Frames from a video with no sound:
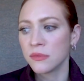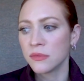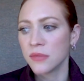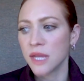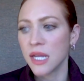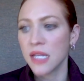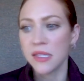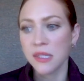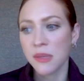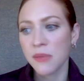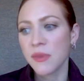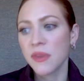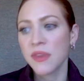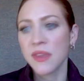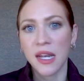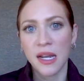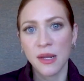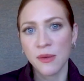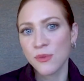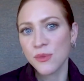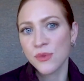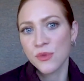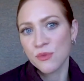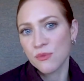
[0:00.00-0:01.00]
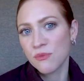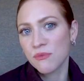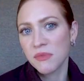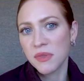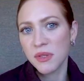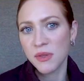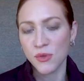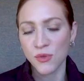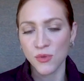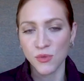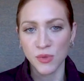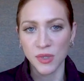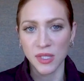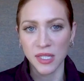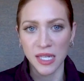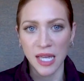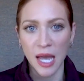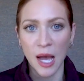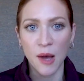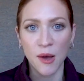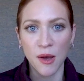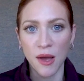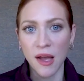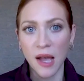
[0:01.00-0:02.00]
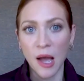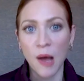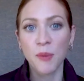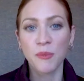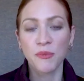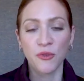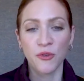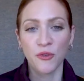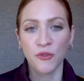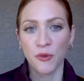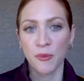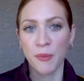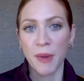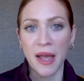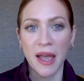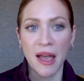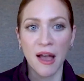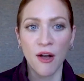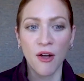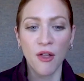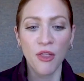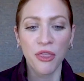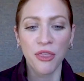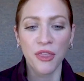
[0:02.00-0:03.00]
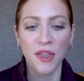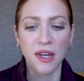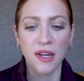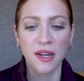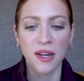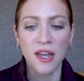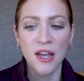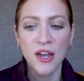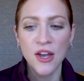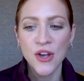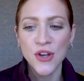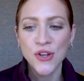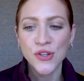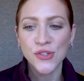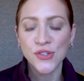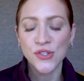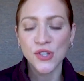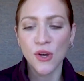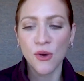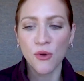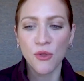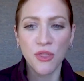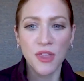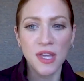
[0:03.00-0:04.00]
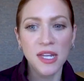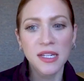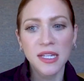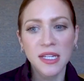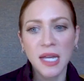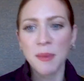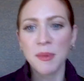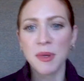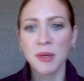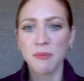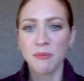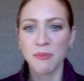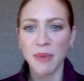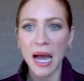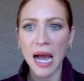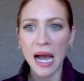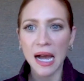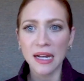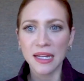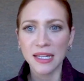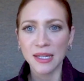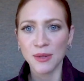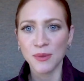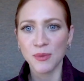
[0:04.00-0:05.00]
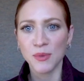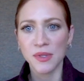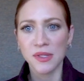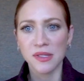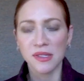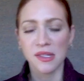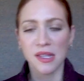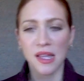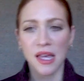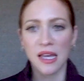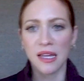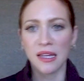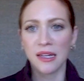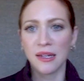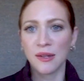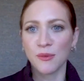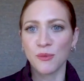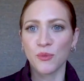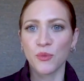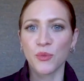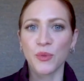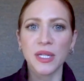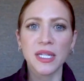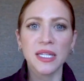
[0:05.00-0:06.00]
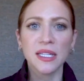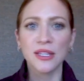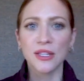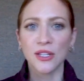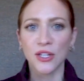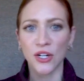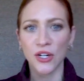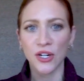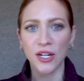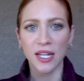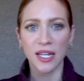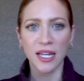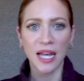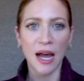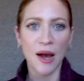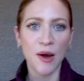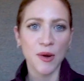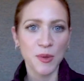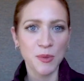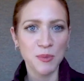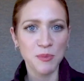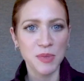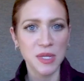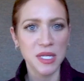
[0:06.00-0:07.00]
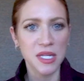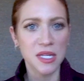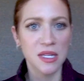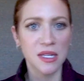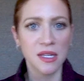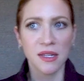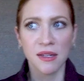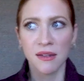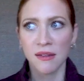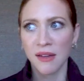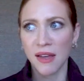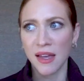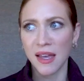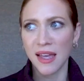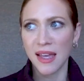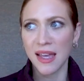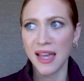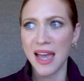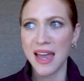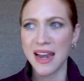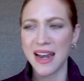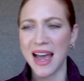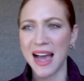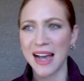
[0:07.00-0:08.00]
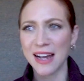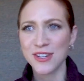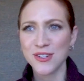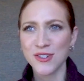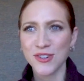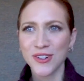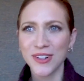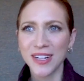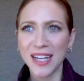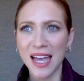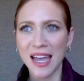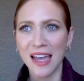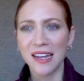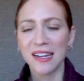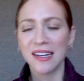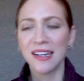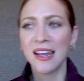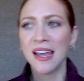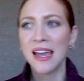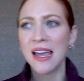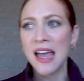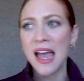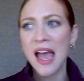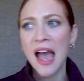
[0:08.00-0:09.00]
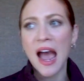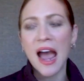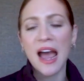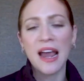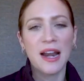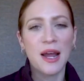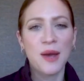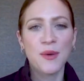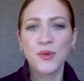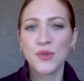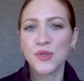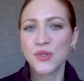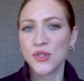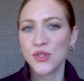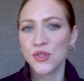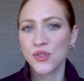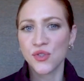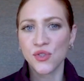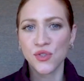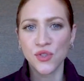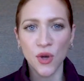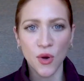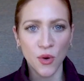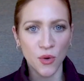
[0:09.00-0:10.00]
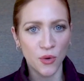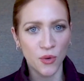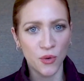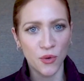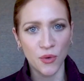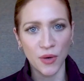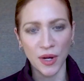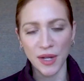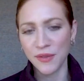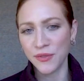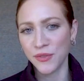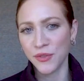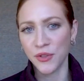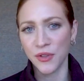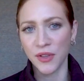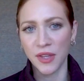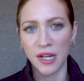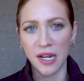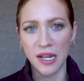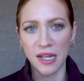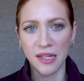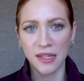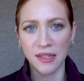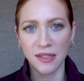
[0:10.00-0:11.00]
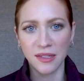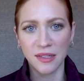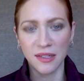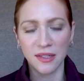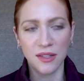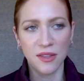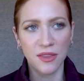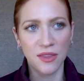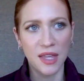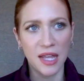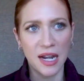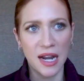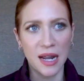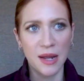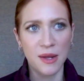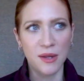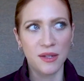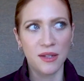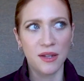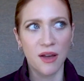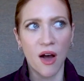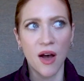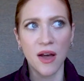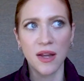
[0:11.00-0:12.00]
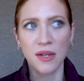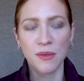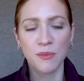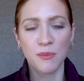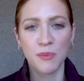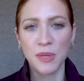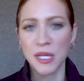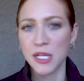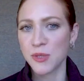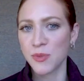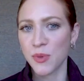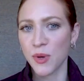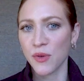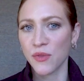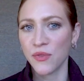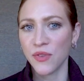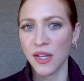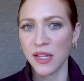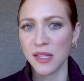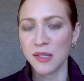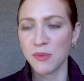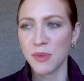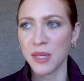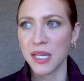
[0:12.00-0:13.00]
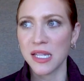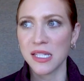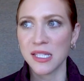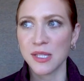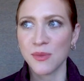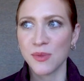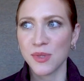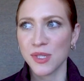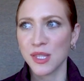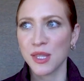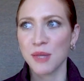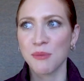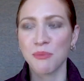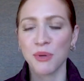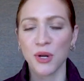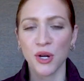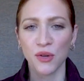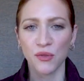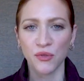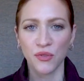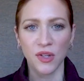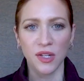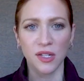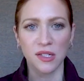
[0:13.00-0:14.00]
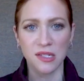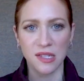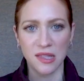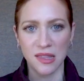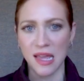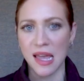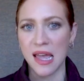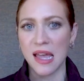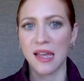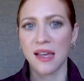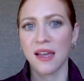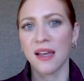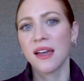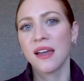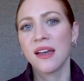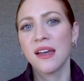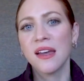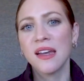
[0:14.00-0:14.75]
and something that I was, it was really helpful for my health. And so then coming back, it was like relearning how to be an actor again. And I was just so grateful that I, that I got pitch perfect because it was the perfect thing